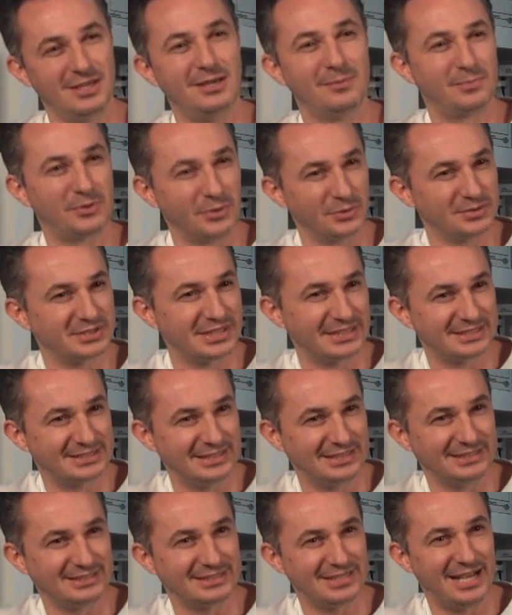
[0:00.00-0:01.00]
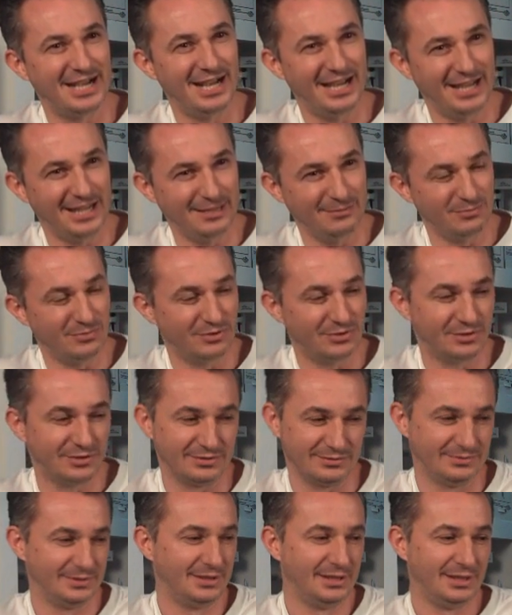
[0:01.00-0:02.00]
processing time, or
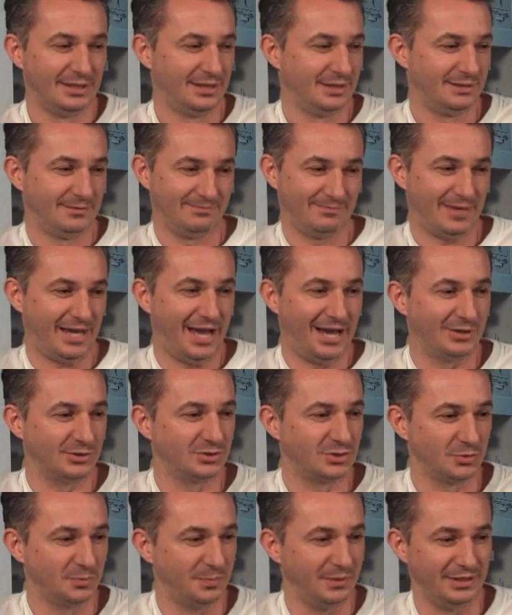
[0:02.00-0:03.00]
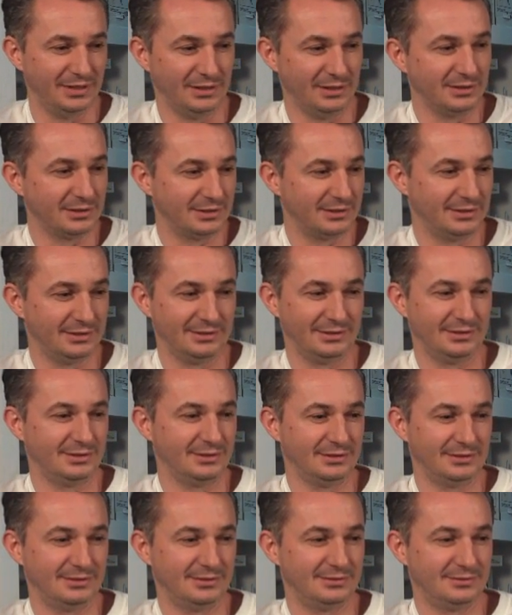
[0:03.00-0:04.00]
how to build a
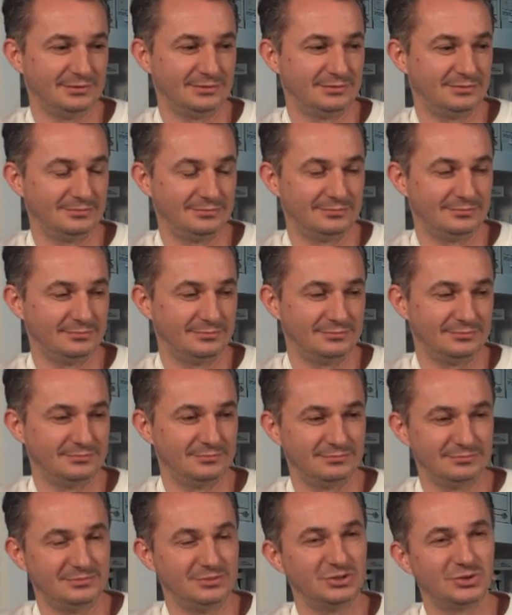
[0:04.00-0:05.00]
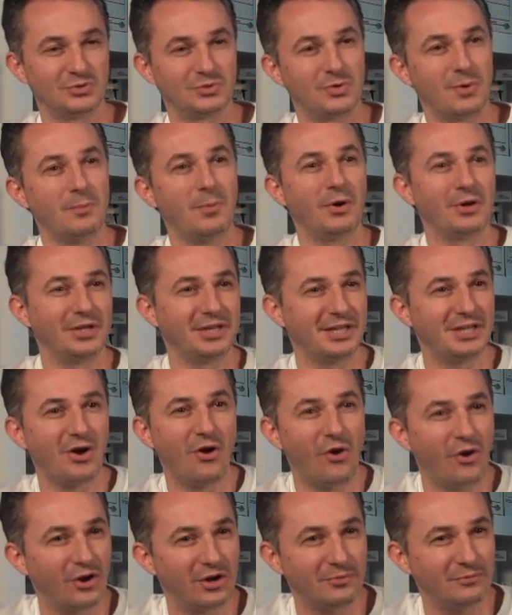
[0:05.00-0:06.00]
robotic
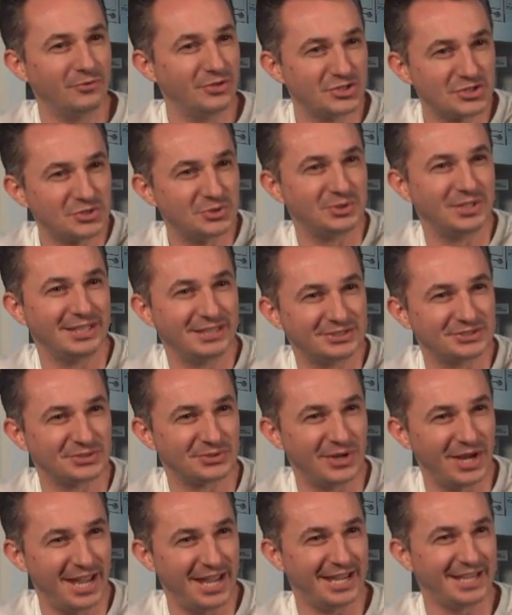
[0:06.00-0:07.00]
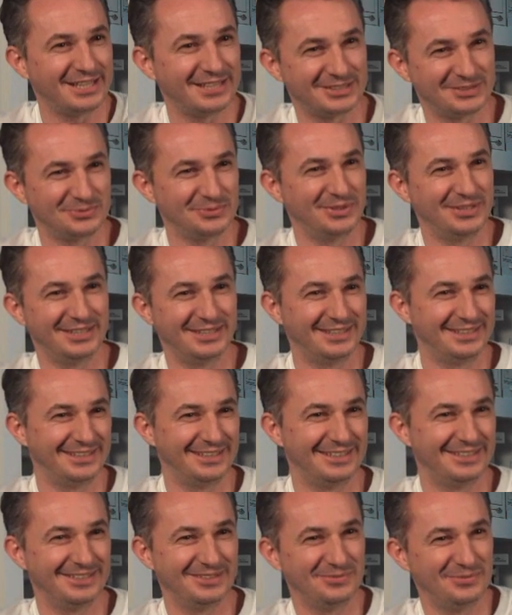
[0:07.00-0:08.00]
arm which could interact with
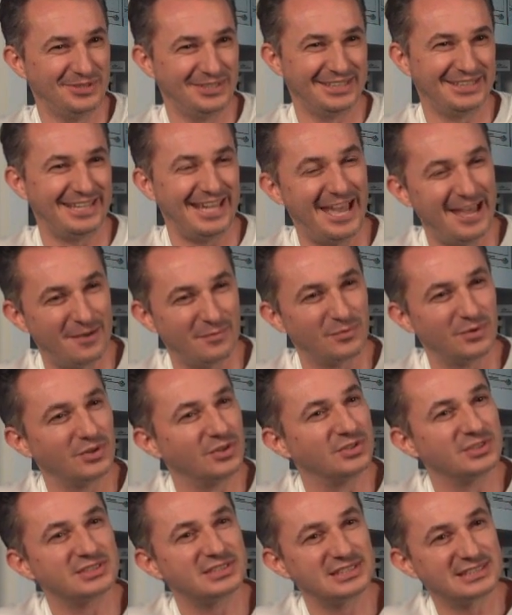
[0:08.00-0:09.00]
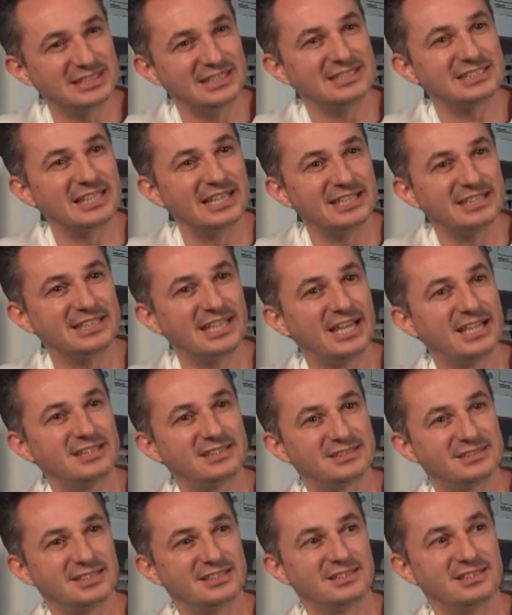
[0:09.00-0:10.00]
a camera, things like that.
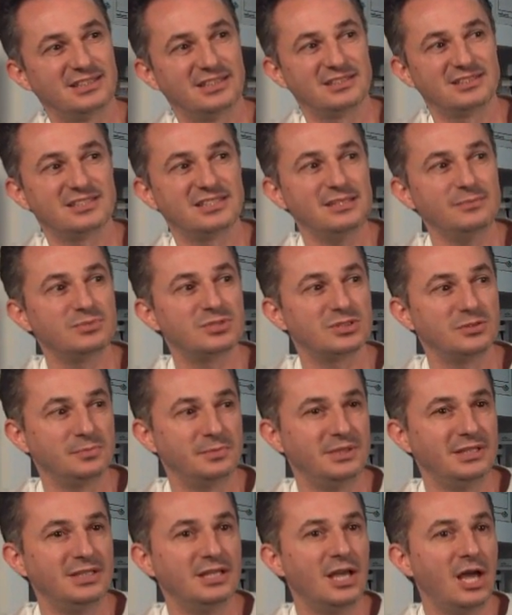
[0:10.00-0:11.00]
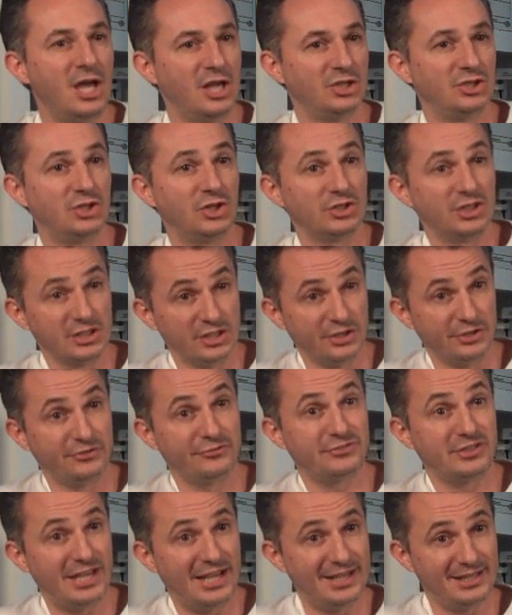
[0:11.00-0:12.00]
There seems to be not a lot of
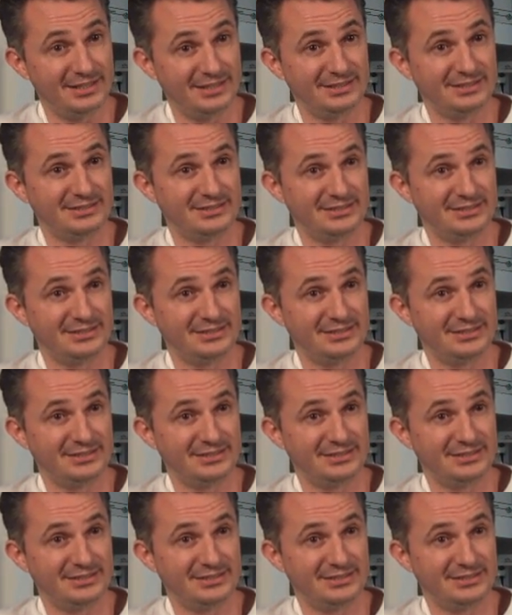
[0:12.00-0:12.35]
talent